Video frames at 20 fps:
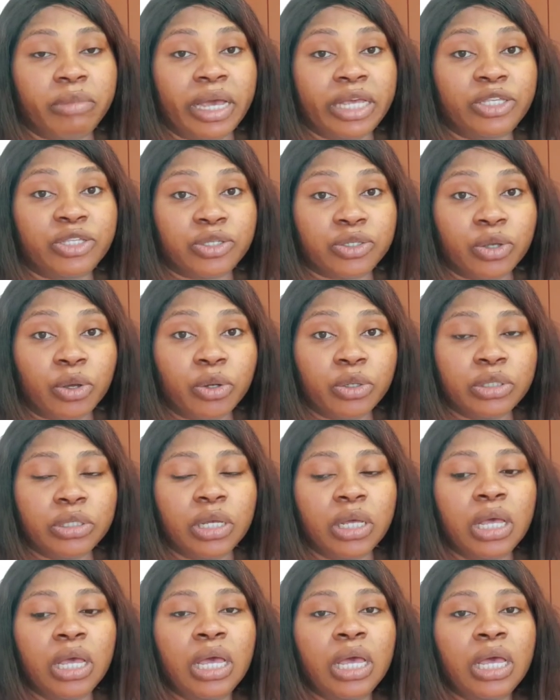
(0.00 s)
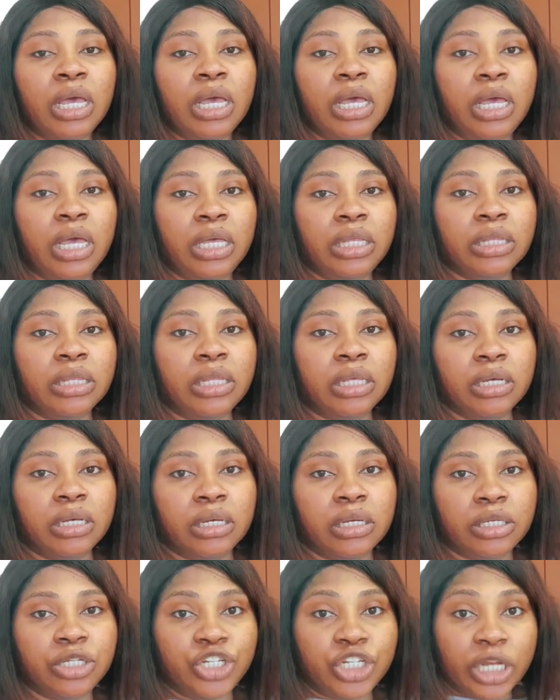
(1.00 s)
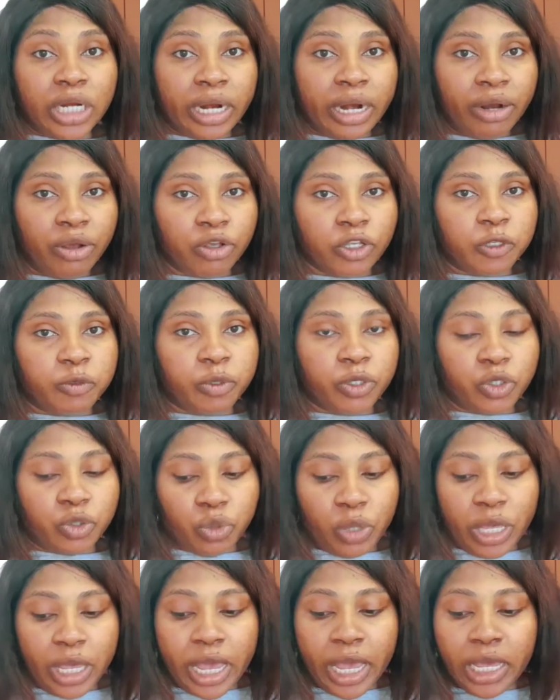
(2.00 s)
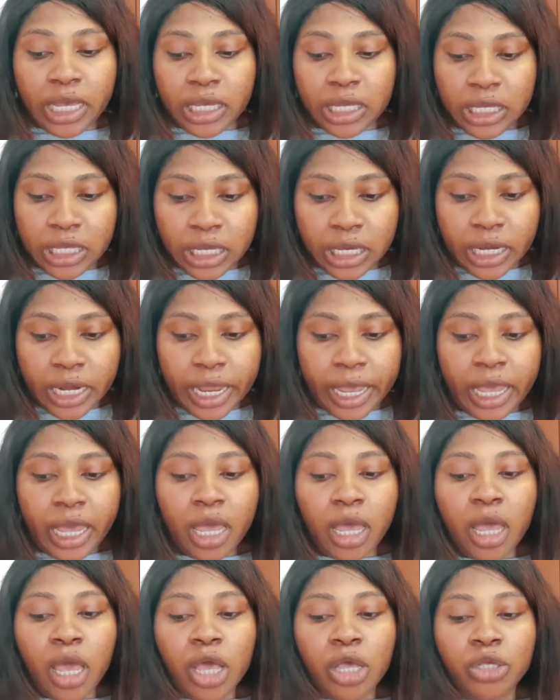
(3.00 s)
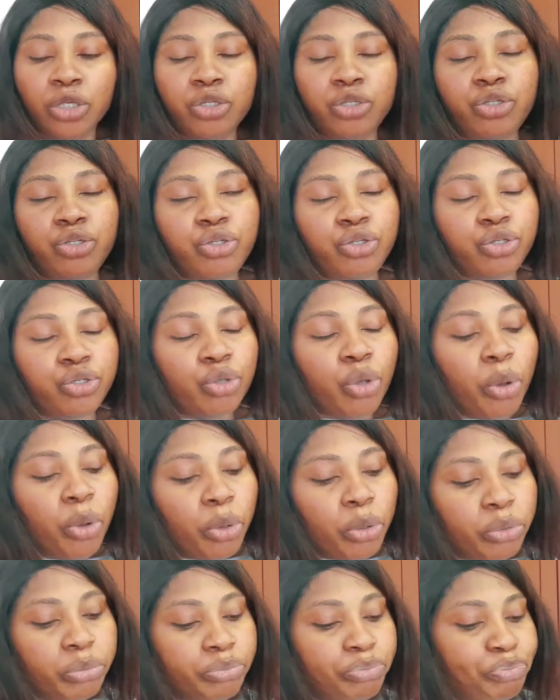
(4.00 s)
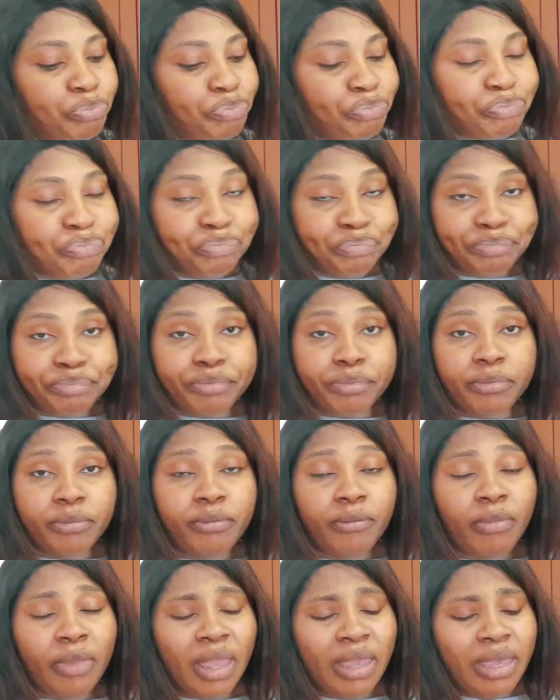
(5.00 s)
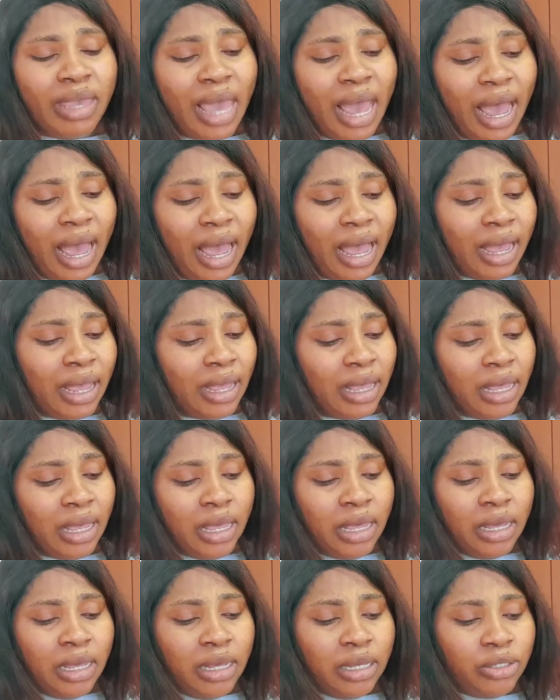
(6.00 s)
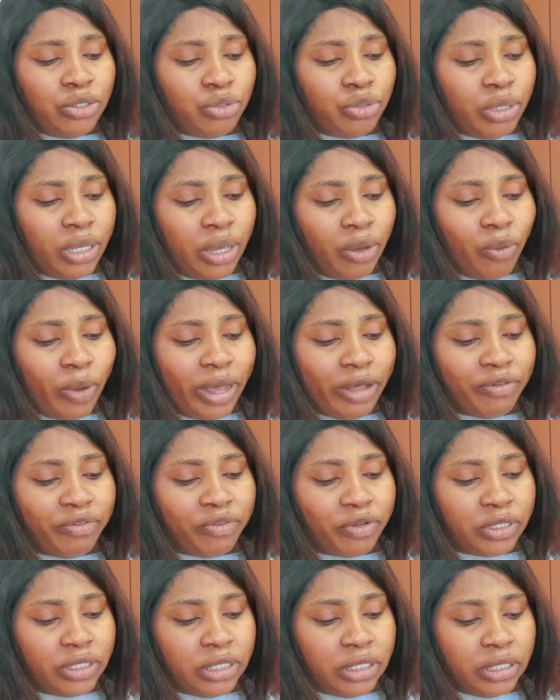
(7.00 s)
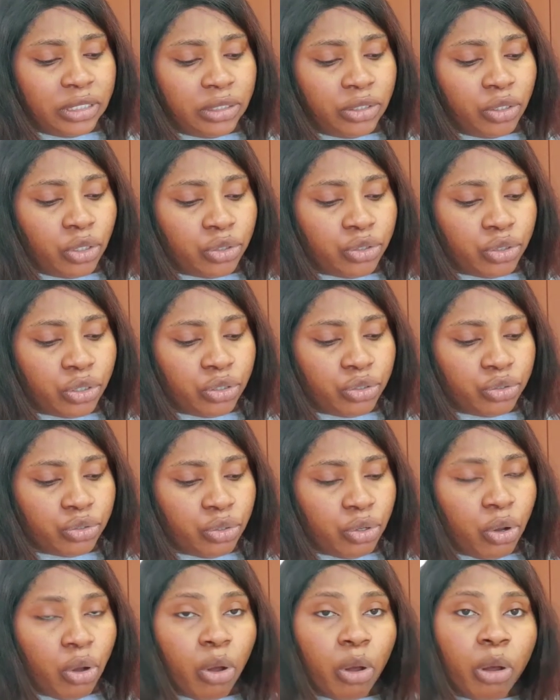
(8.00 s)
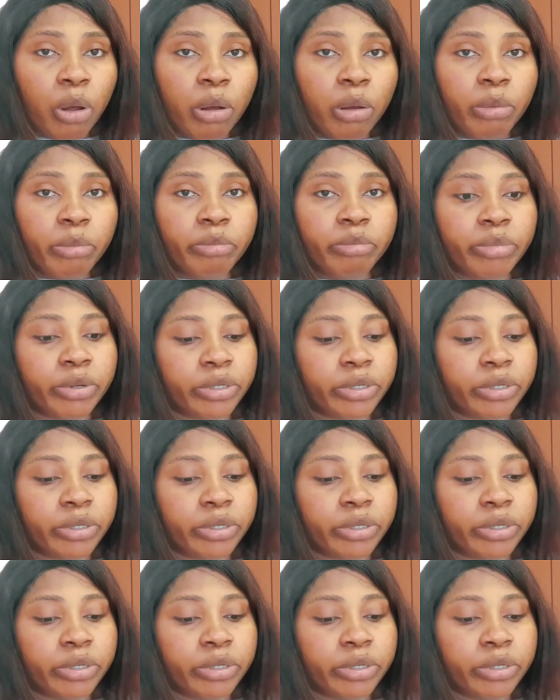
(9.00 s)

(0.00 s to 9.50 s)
son in the general hospital here in Guinea. So yeah, it took a while for the doctor to come,